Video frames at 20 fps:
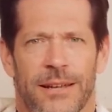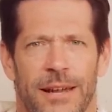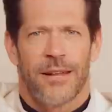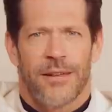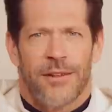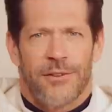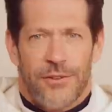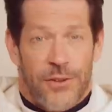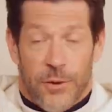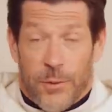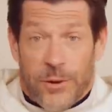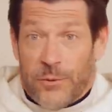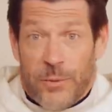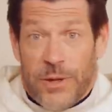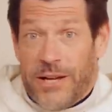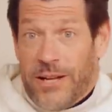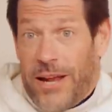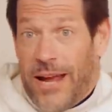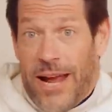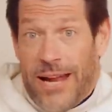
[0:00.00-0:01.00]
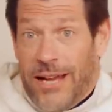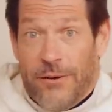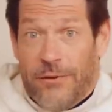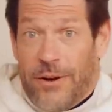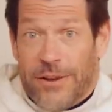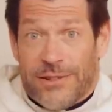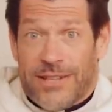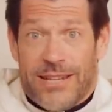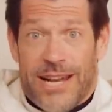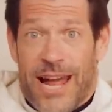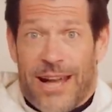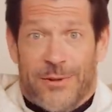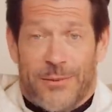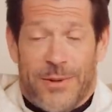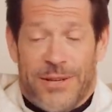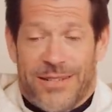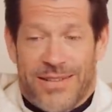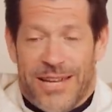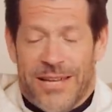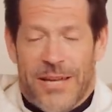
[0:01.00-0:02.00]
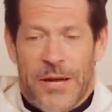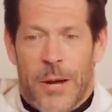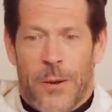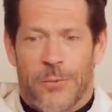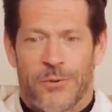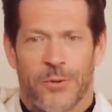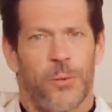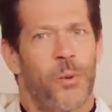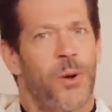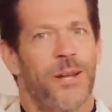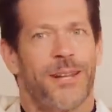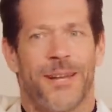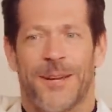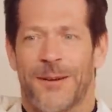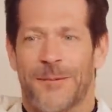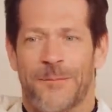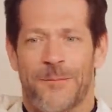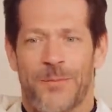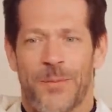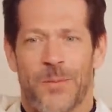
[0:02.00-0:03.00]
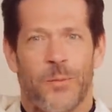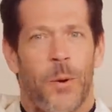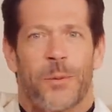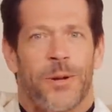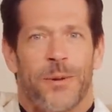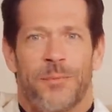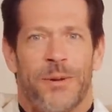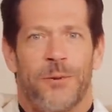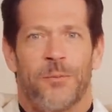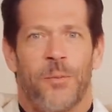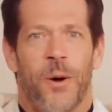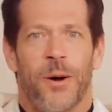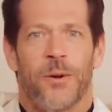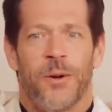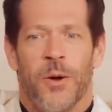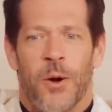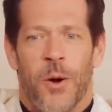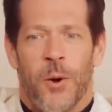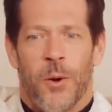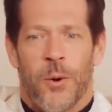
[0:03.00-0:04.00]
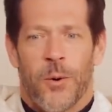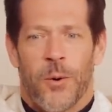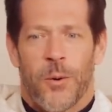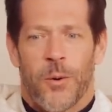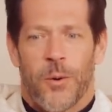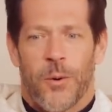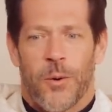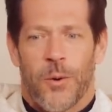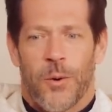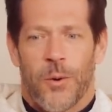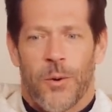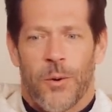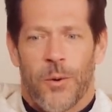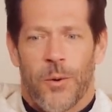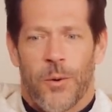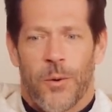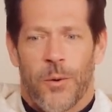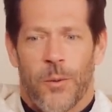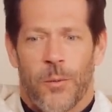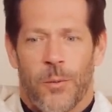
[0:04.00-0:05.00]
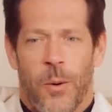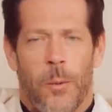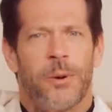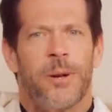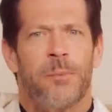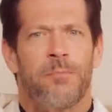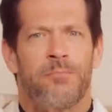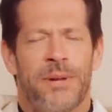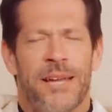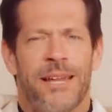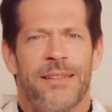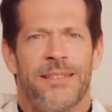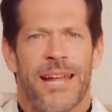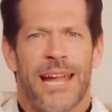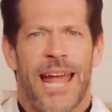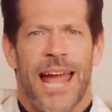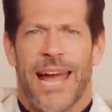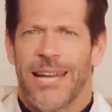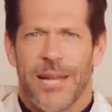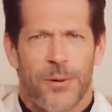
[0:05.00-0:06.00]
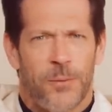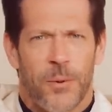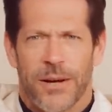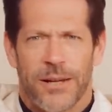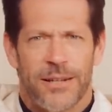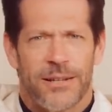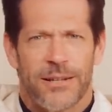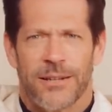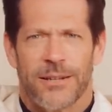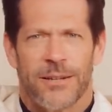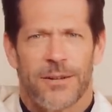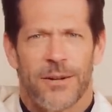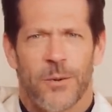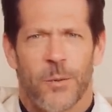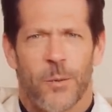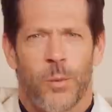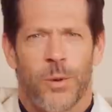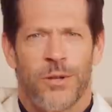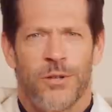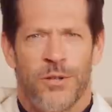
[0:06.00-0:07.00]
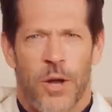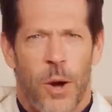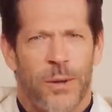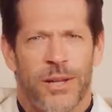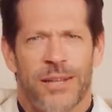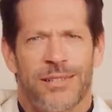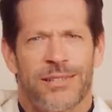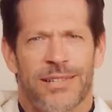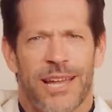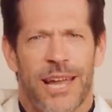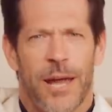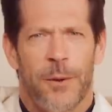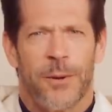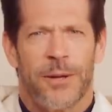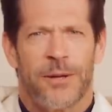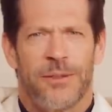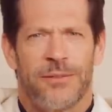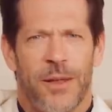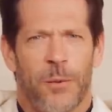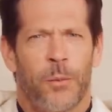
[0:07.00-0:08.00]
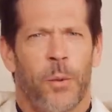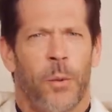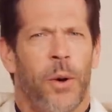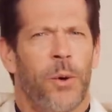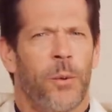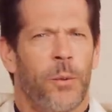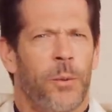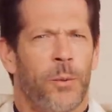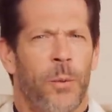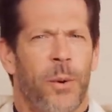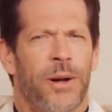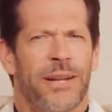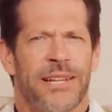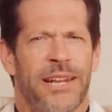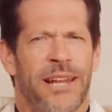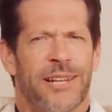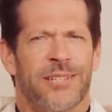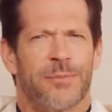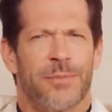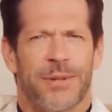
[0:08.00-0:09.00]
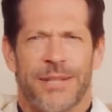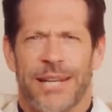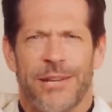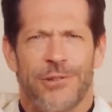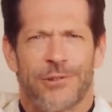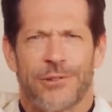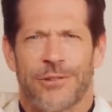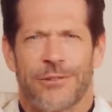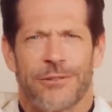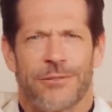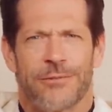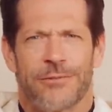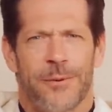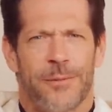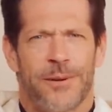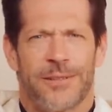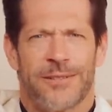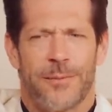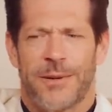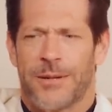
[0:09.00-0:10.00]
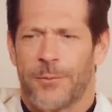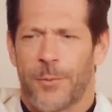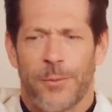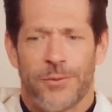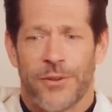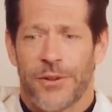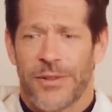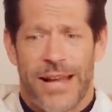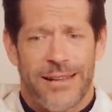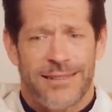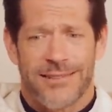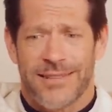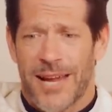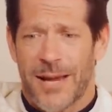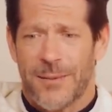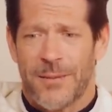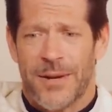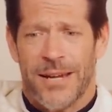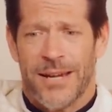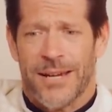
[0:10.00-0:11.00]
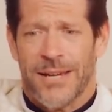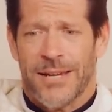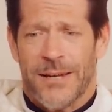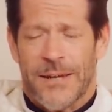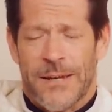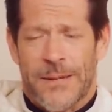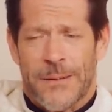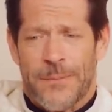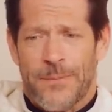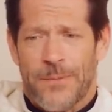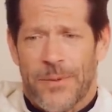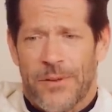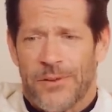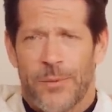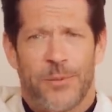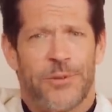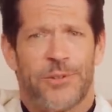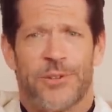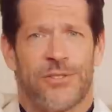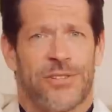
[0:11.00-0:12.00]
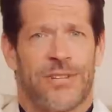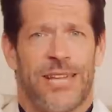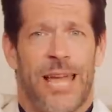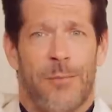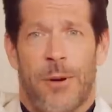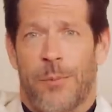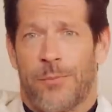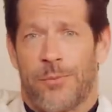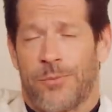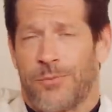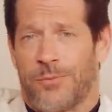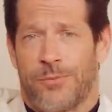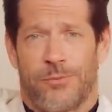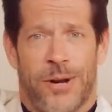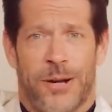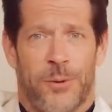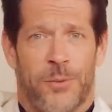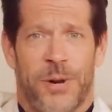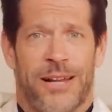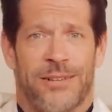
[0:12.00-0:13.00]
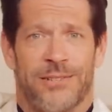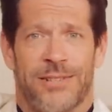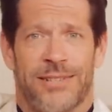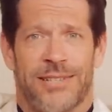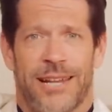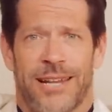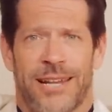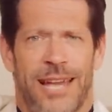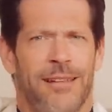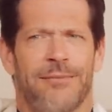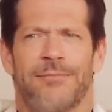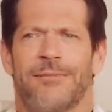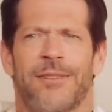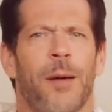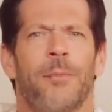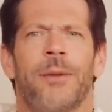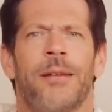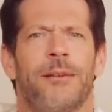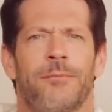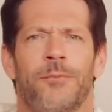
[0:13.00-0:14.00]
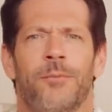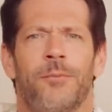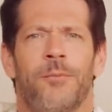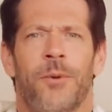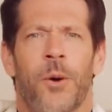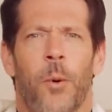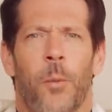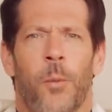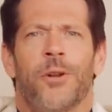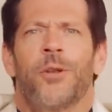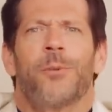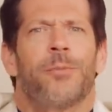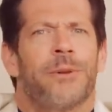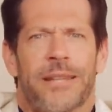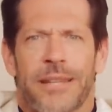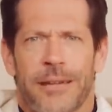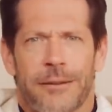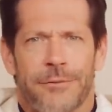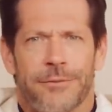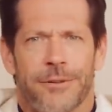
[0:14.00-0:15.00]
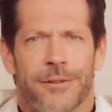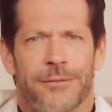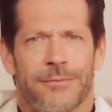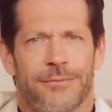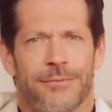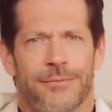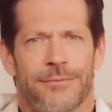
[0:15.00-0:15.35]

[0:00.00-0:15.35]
And this is the question any of us could ask. We could say, so what would it be? What would it be that anyone would notice and would want an explanation from us? I mean, when was the last time someone just came up right away and just said, hey, tell me, what do you believe?